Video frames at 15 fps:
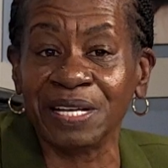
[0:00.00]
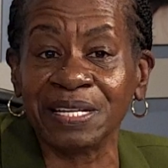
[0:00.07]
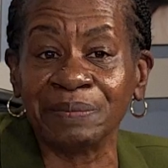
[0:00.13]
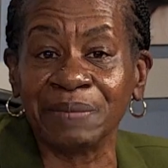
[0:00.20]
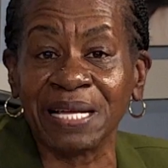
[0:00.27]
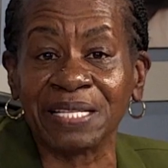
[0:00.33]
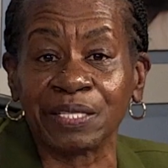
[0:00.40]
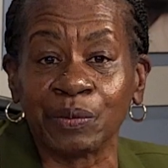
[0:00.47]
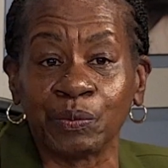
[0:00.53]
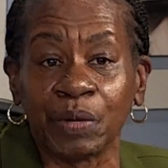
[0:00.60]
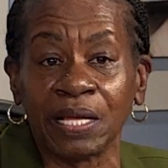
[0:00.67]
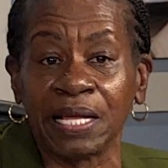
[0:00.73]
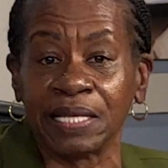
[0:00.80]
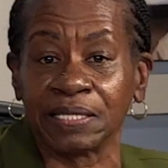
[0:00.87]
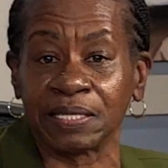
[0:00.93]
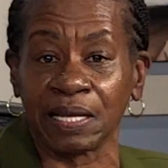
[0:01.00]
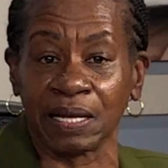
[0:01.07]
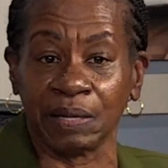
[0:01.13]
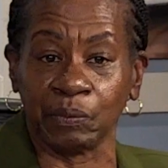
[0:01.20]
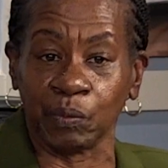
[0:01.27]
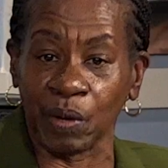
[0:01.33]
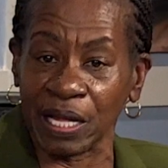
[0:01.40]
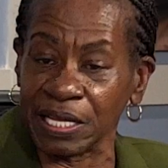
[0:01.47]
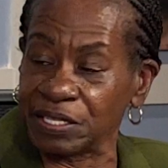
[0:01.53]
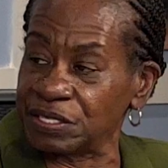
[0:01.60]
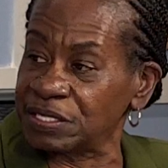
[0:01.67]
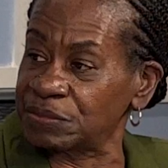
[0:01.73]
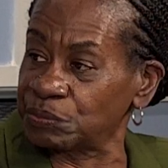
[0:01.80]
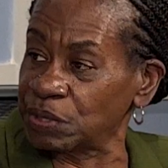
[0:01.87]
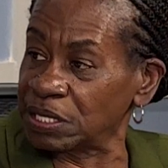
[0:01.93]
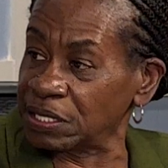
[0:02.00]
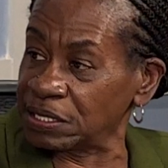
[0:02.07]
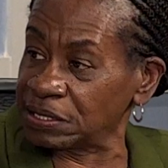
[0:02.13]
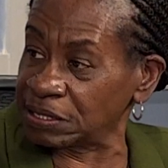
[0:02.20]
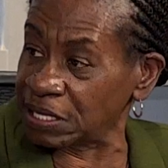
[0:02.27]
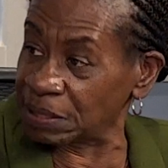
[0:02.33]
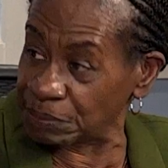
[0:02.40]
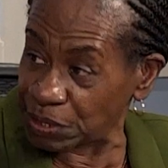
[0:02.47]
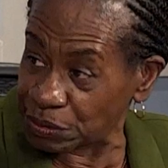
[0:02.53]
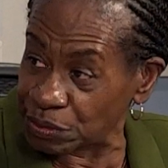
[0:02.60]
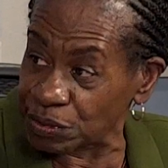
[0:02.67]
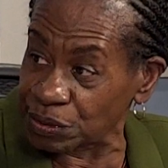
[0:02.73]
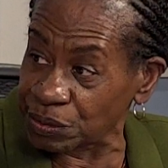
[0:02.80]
them as wages with a W-2?